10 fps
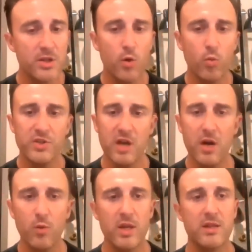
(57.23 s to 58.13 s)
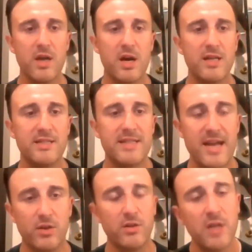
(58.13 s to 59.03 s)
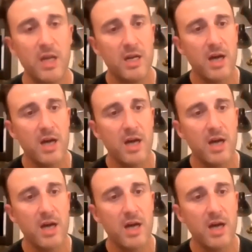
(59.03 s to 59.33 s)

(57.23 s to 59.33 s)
So we'll start with Daniel.